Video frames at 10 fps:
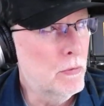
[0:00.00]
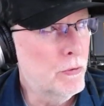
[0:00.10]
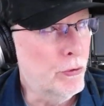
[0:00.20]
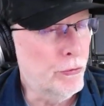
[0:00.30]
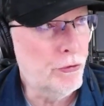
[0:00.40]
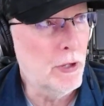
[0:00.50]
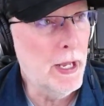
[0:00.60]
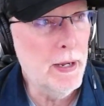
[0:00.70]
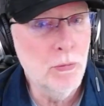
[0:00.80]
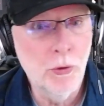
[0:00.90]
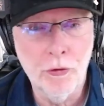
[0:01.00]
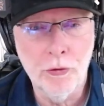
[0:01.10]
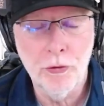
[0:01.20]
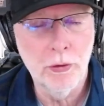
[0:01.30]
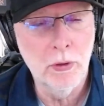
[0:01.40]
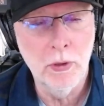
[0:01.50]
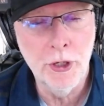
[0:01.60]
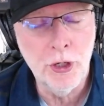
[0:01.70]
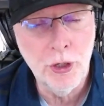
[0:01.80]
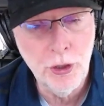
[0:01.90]
so SLAM was
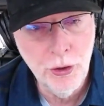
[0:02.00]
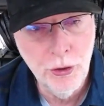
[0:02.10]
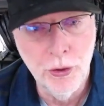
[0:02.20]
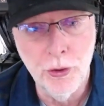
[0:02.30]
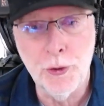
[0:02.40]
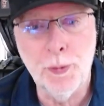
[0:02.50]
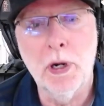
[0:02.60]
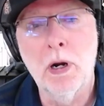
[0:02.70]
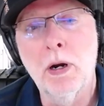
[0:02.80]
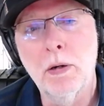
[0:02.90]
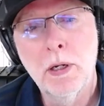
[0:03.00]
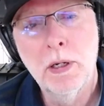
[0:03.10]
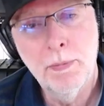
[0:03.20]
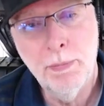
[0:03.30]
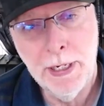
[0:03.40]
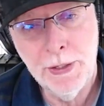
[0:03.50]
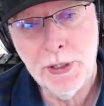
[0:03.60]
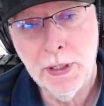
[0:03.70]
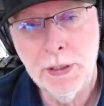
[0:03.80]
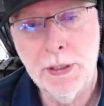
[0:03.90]
a huge part
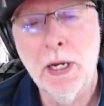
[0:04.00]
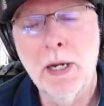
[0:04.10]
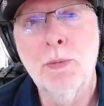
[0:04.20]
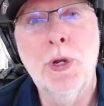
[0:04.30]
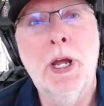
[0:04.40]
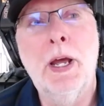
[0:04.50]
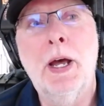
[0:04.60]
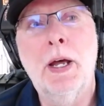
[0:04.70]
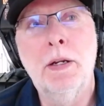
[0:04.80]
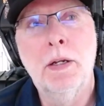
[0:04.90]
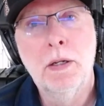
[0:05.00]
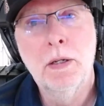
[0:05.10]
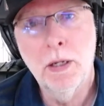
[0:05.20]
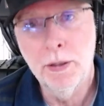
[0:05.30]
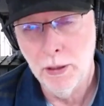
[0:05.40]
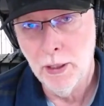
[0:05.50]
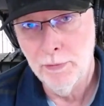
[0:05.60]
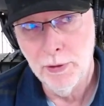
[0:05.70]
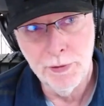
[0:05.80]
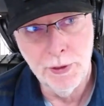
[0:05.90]
based on the time we had and the
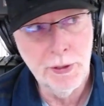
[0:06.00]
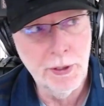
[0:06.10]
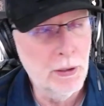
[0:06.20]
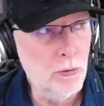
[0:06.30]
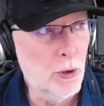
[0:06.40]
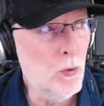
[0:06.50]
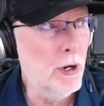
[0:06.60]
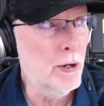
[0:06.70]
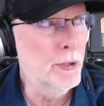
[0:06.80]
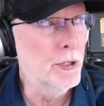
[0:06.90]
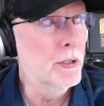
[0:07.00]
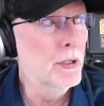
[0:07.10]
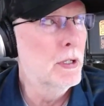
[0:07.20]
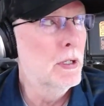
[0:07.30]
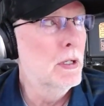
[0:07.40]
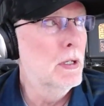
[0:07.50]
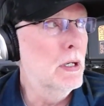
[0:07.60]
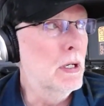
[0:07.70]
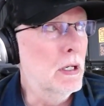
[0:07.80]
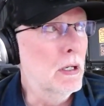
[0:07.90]
level of detail requirement.
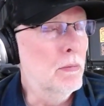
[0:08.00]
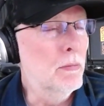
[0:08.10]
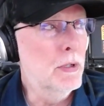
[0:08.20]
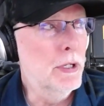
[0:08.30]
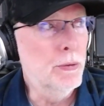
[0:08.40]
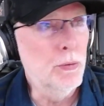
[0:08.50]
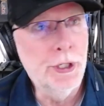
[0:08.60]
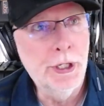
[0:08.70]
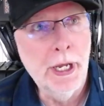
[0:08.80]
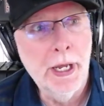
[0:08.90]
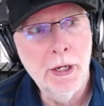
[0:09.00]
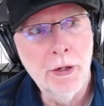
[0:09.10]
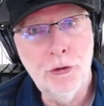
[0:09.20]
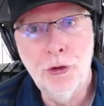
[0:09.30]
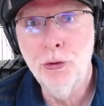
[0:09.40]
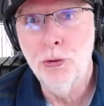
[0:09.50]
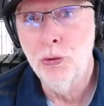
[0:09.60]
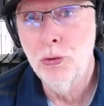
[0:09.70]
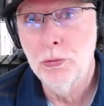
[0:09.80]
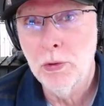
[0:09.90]
And we had
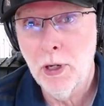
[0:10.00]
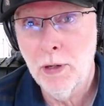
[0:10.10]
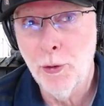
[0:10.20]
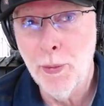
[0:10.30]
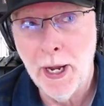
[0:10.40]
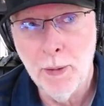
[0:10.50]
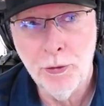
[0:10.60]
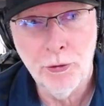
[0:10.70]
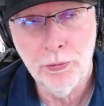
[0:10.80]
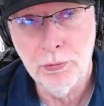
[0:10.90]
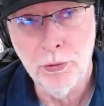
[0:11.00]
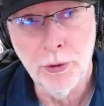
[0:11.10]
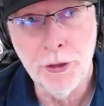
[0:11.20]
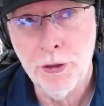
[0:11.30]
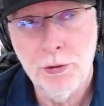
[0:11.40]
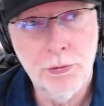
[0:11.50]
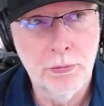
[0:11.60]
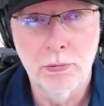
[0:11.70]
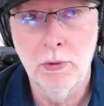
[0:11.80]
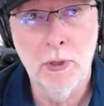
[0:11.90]
2 hover maps, which
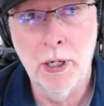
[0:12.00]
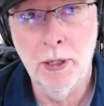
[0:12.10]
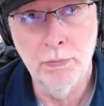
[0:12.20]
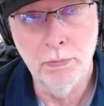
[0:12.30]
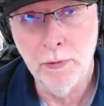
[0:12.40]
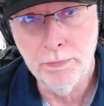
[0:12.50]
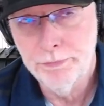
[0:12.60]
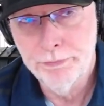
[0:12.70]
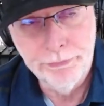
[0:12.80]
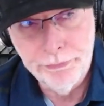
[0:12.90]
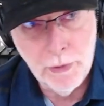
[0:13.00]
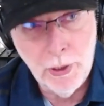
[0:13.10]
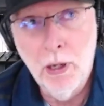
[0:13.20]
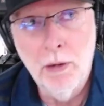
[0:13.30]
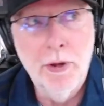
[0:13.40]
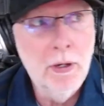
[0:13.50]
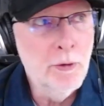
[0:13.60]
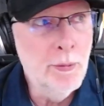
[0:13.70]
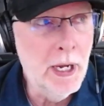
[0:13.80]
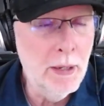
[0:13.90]
I'm love the
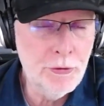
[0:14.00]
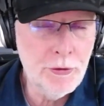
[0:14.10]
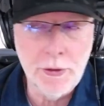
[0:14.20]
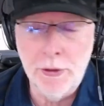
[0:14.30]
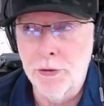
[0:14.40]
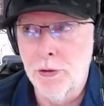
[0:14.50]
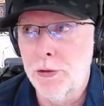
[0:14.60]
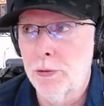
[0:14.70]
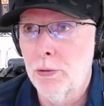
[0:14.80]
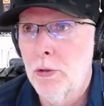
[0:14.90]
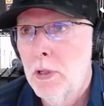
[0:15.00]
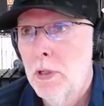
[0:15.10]
hover maps just because they're so